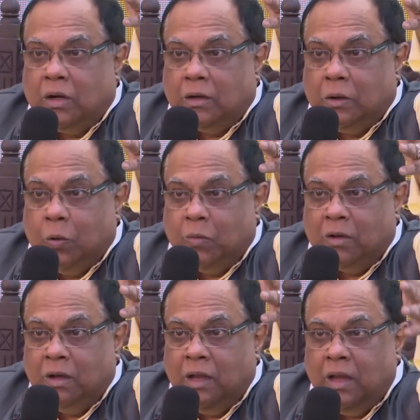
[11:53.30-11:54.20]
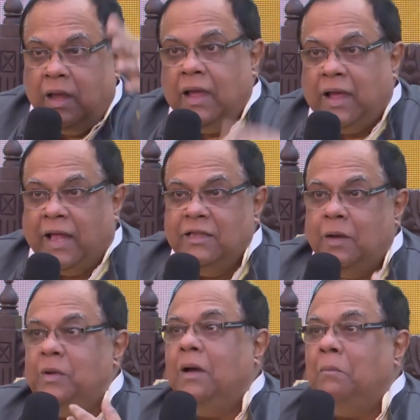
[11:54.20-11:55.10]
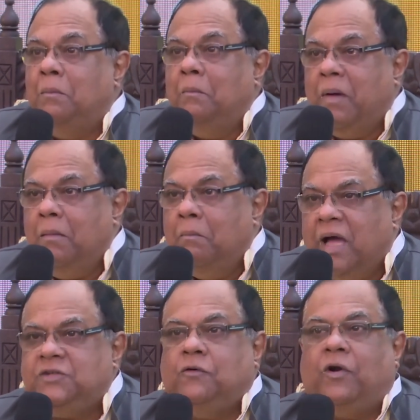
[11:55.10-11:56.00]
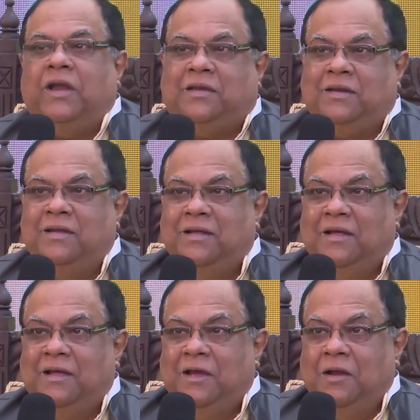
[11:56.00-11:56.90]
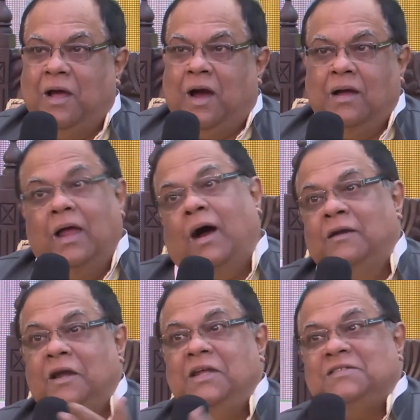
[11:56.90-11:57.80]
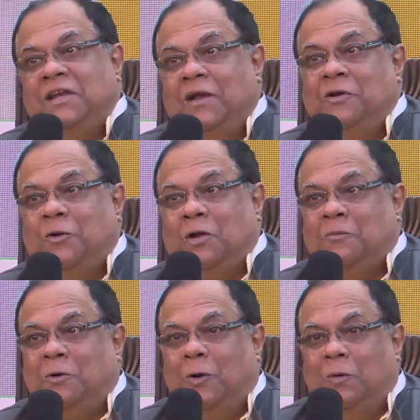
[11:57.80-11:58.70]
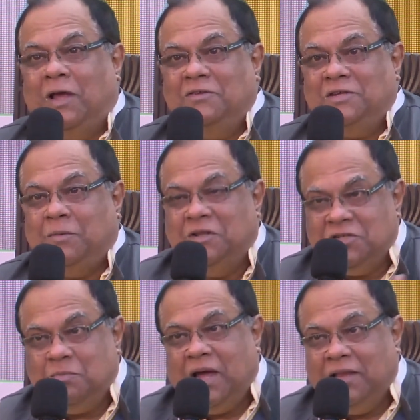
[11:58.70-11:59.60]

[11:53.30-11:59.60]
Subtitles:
global. Can there be a match for it? 100 years later, we are talking about globalization, but this man